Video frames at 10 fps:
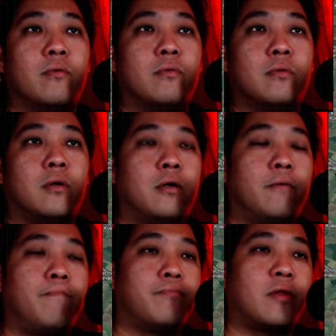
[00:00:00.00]

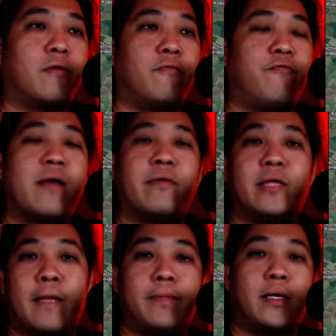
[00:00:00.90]
very
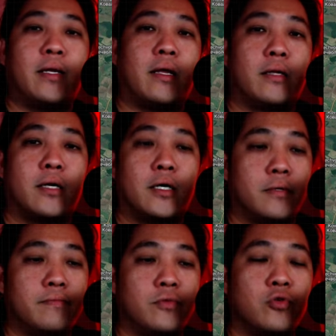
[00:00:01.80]
tempted and
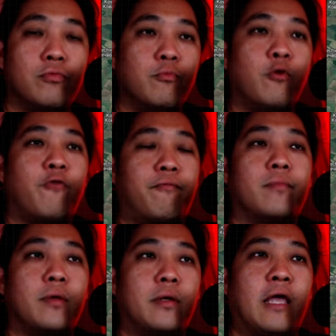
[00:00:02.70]
to move
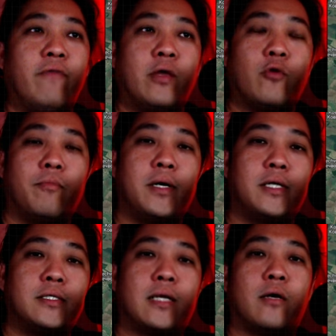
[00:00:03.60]
heavy
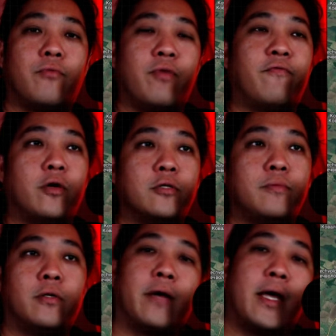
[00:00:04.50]
equipment and
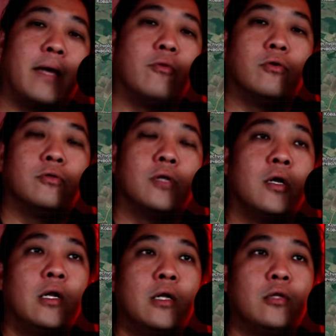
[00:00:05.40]
reinforcement or ammo
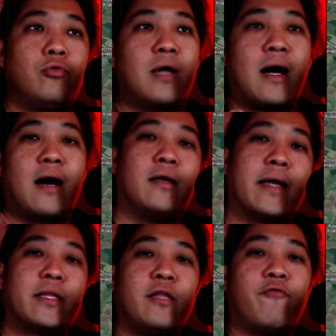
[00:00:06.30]
to the other
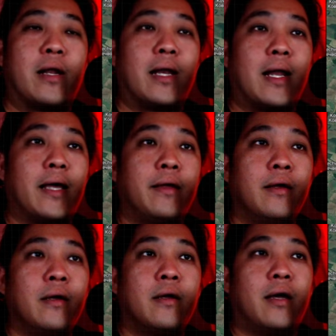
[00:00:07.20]
active front line.
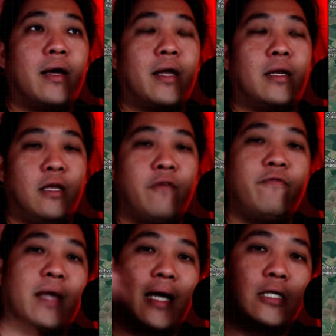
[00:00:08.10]
And
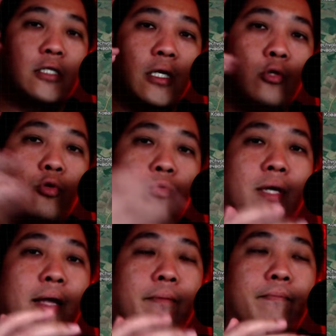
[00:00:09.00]
if they actually do
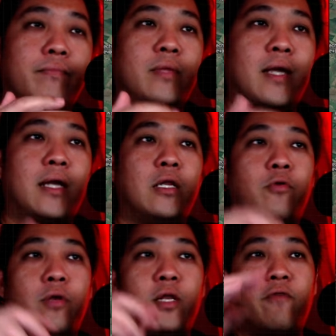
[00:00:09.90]
that, then they
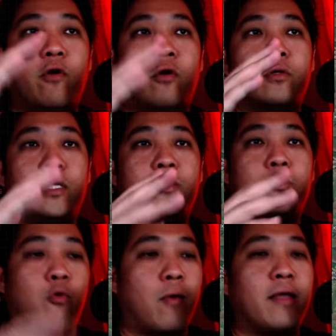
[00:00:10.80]
will leave all
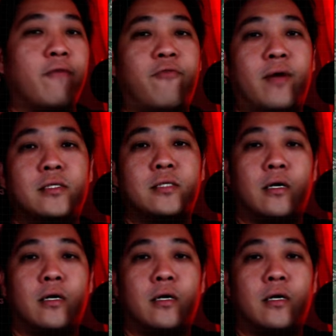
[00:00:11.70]
these quiet fronts